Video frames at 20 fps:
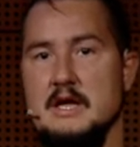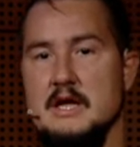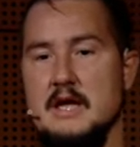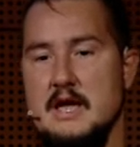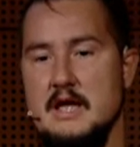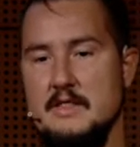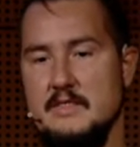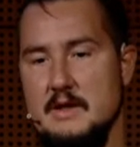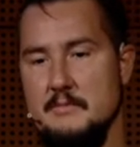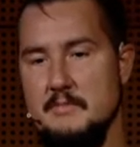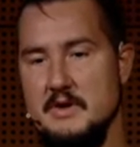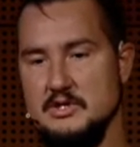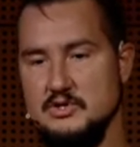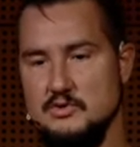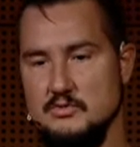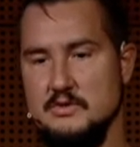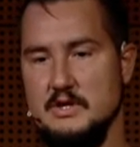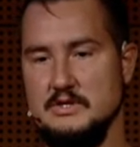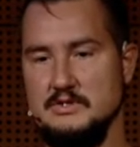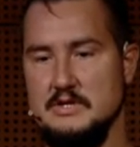and then make
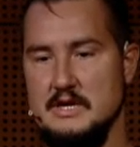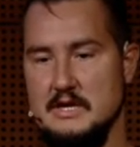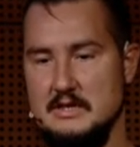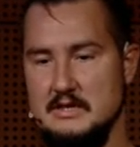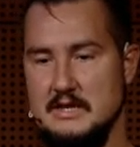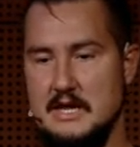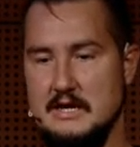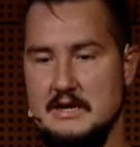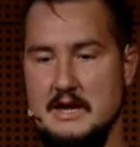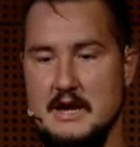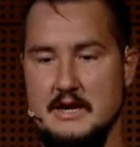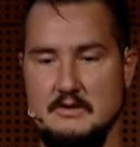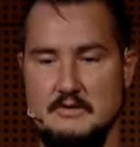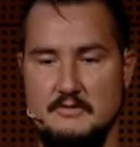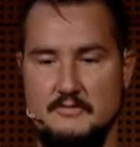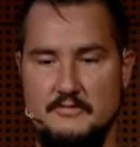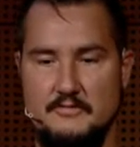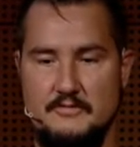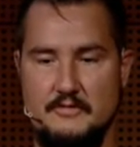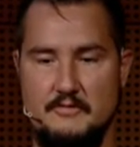sure that you get that kind
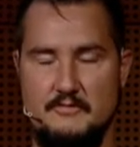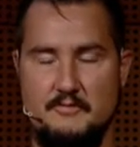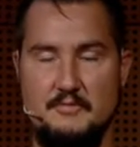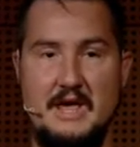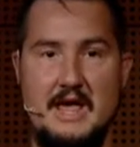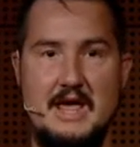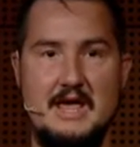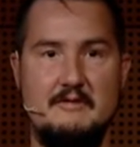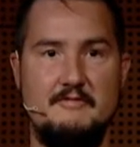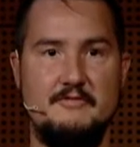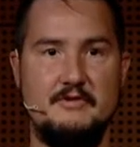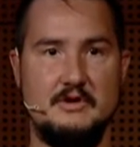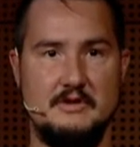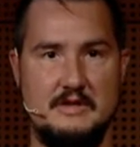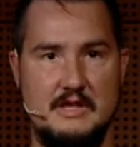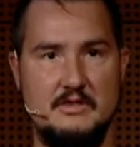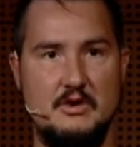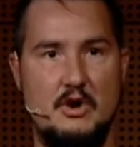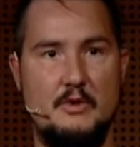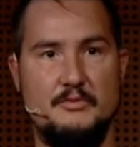of behavior and
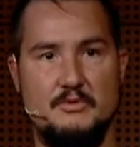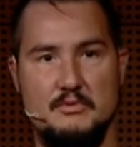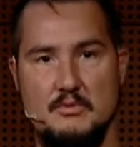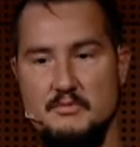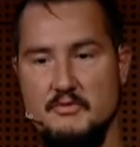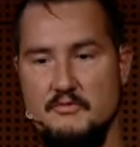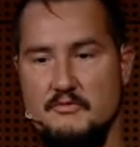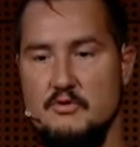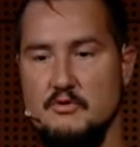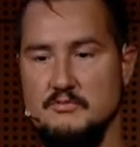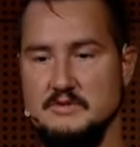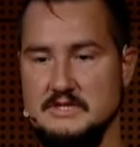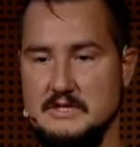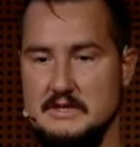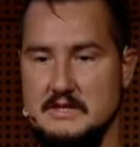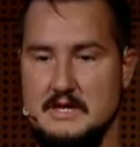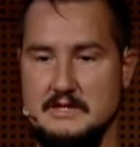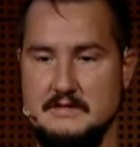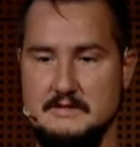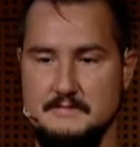then the optimum performance at
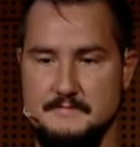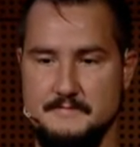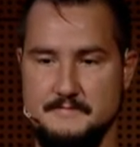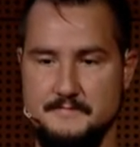that.